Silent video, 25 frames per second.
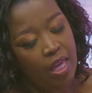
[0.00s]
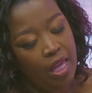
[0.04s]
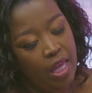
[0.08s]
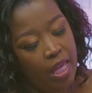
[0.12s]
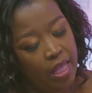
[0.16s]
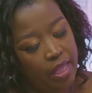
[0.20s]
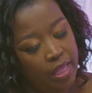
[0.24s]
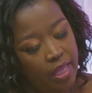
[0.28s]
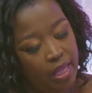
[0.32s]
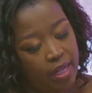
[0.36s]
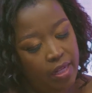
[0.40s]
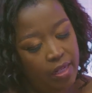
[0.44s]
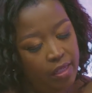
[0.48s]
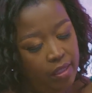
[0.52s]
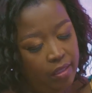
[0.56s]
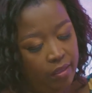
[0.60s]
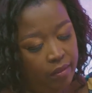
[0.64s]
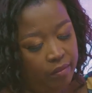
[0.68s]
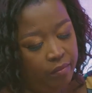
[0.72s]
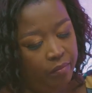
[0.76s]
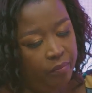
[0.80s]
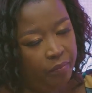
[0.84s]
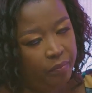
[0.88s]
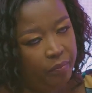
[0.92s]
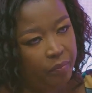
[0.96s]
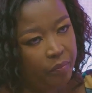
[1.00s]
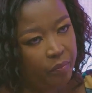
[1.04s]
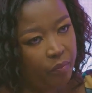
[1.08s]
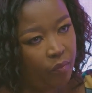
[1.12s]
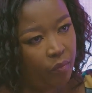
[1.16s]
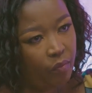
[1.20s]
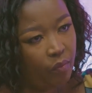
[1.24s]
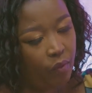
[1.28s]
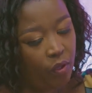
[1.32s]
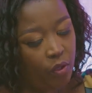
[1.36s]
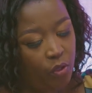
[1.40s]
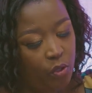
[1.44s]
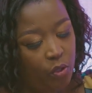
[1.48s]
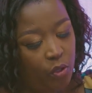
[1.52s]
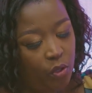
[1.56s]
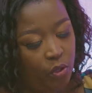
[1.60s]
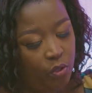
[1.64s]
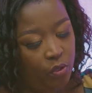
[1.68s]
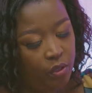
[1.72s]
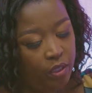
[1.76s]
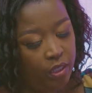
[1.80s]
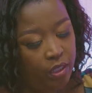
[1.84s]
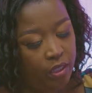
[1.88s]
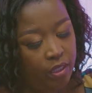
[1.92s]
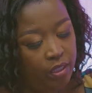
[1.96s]
Then, you know,
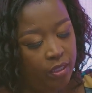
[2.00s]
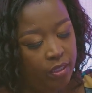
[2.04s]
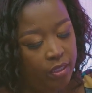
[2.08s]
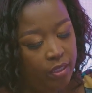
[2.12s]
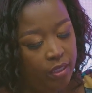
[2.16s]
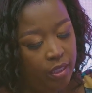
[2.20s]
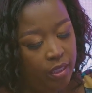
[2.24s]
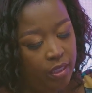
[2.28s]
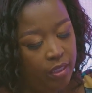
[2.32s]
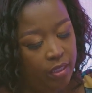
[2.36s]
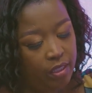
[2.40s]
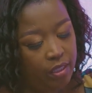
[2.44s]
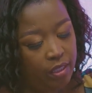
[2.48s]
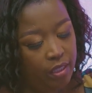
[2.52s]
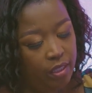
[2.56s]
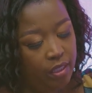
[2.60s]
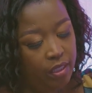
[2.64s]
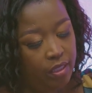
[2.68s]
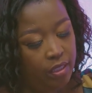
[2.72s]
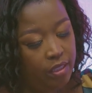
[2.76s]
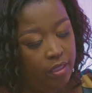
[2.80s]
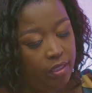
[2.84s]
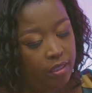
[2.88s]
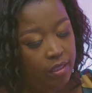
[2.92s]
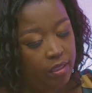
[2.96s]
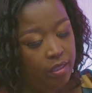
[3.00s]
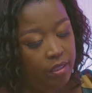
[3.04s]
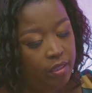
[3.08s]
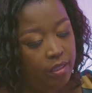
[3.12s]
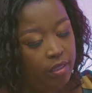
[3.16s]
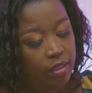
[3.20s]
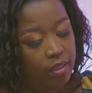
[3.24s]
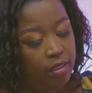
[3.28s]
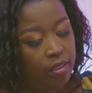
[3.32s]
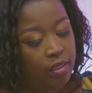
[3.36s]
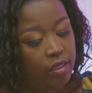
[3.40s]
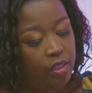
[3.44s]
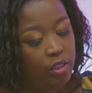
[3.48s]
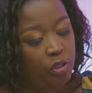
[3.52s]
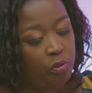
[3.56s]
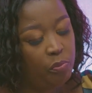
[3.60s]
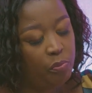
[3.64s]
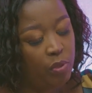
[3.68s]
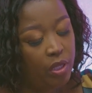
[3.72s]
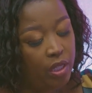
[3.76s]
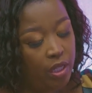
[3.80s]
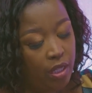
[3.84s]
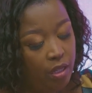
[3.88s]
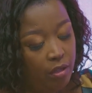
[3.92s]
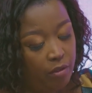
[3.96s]
in
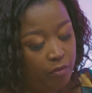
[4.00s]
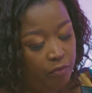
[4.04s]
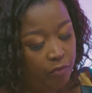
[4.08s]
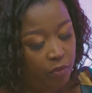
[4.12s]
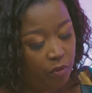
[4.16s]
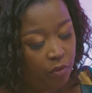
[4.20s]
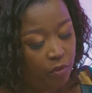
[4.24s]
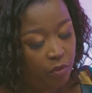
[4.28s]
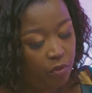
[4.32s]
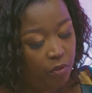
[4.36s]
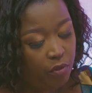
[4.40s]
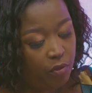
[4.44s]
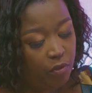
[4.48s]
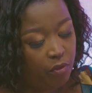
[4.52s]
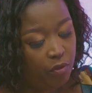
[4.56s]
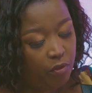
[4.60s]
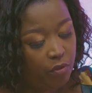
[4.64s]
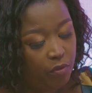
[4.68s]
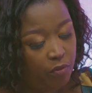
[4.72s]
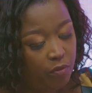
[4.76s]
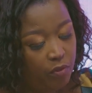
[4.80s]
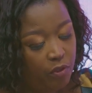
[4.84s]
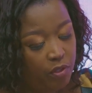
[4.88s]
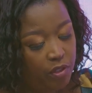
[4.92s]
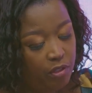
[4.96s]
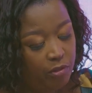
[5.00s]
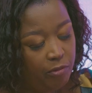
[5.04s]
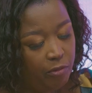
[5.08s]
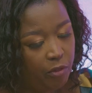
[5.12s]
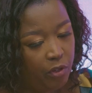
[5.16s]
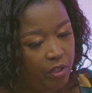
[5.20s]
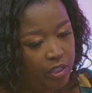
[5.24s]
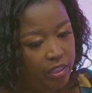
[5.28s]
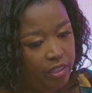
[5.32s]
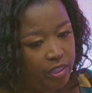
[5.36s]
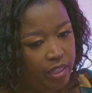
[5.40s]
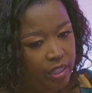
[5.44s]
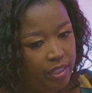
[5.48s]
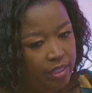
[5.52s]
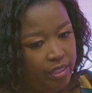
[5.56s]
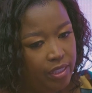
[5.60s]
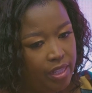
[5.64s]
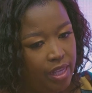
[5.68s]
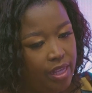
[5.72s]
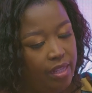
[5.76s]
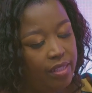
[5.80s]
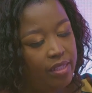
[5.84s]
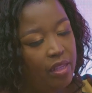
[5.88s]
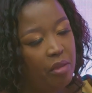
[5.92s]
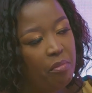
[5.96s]
speaking for the voiceless,
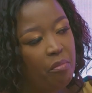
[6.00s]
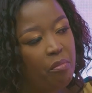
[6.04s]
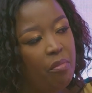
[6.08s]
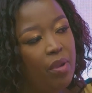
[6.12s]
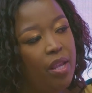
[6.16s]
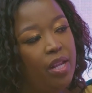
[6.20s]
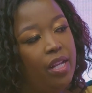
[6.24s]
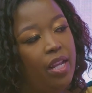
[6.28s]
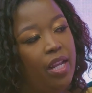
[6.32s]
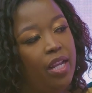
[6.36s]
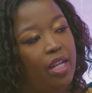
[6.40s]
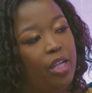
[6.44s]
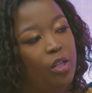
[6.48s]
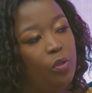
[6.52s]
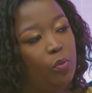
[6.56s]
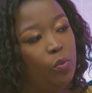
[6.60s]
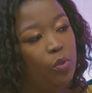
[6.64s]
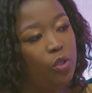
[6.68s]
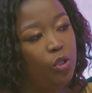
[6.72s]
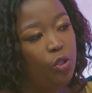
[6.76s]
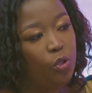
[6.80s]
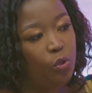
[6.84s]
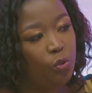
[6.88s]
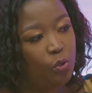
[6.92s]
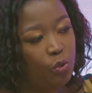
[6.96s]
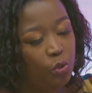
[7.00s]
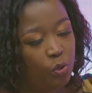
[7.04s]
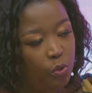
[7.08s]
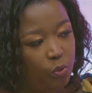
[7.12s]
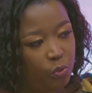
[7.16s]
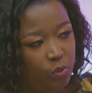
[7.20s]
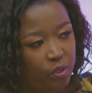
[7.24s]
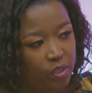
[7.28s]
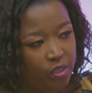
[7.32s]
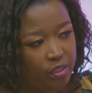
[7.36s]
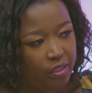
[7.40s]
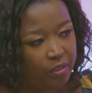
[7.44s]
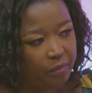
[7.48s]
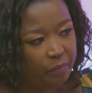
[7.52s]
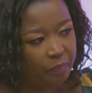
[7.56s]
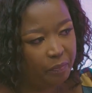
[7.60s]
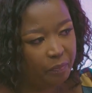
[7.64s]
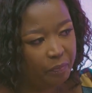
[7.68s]
there is a manner in which you do it.